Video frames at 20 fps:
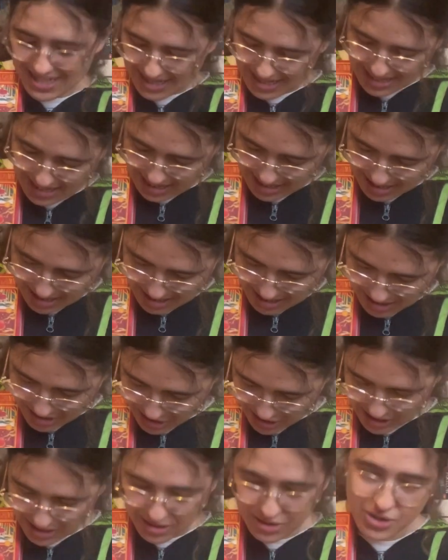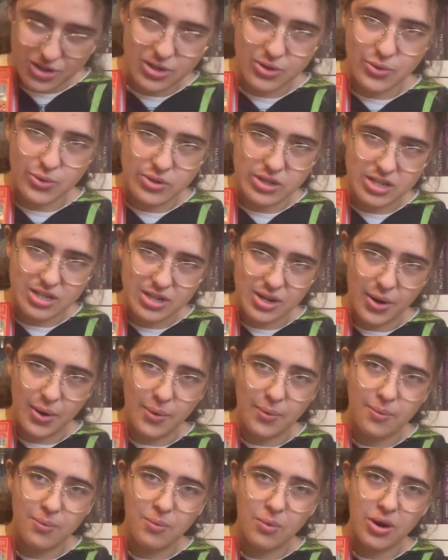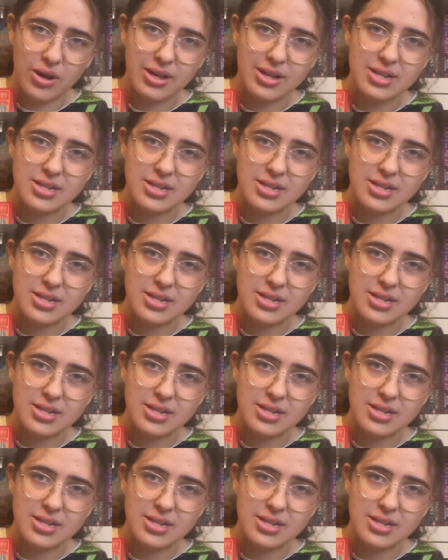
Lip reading: And she's literally called Snow White.